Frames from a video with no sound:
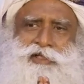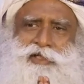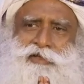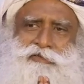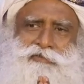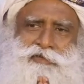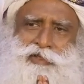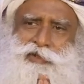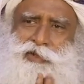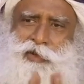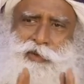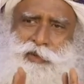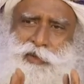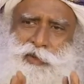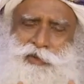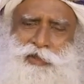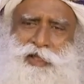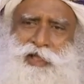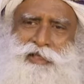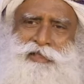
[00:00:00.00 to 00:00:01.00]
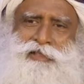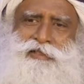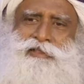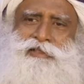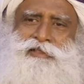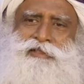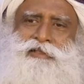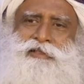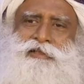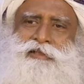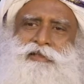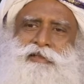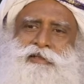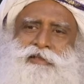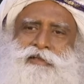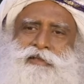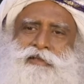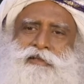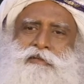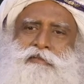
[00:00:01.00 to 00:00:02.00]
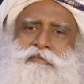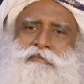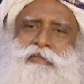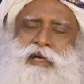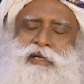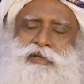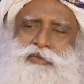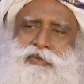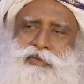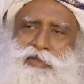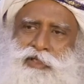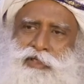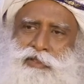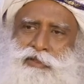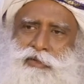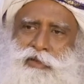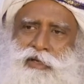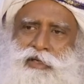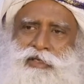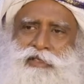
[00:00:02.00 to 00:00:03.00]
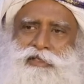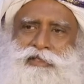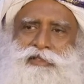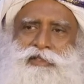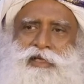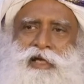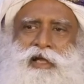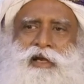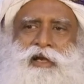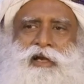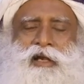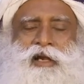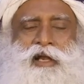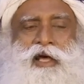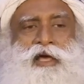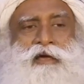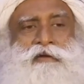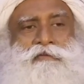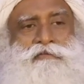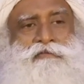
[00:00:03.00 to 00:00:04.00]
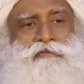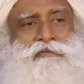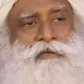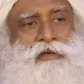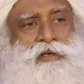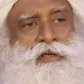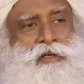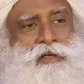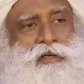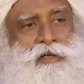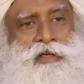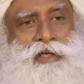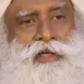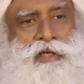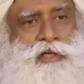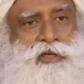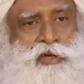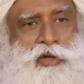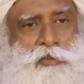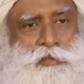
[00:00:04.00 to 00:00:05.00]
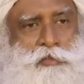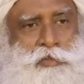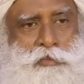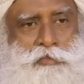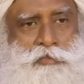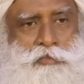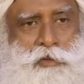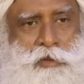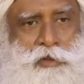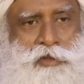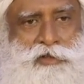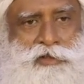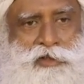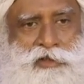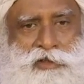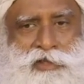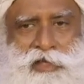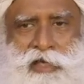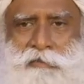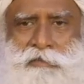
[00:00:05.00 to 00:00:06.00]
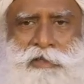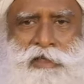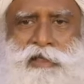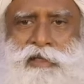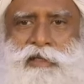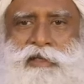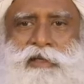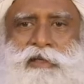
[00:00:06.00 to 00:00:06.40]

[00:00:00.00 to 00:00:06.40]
we don't know that. But you need to understand, life need not be poisoned chemically.